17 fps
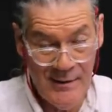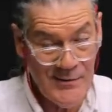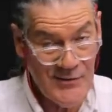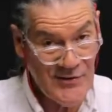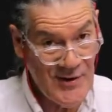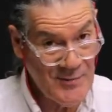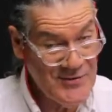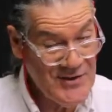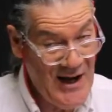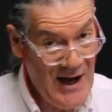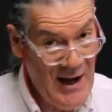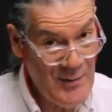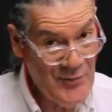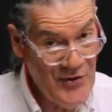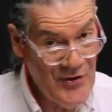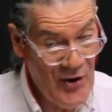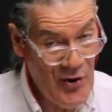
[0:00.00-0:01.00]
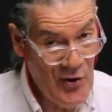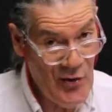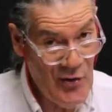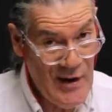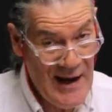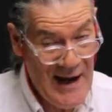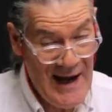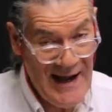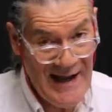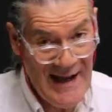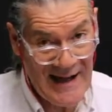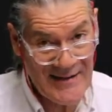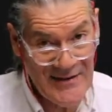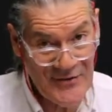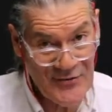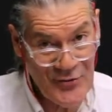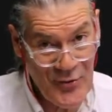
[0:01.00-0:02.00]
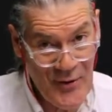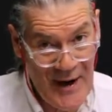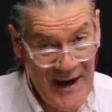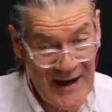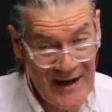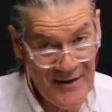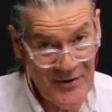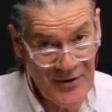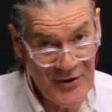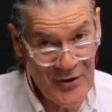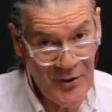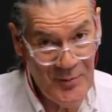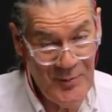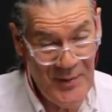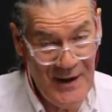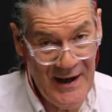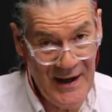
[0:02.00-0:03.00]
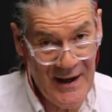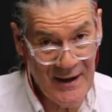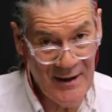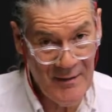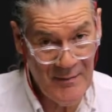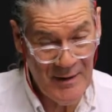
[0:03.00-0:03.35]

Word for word: Sometimes, though, I like the drag of a good pen.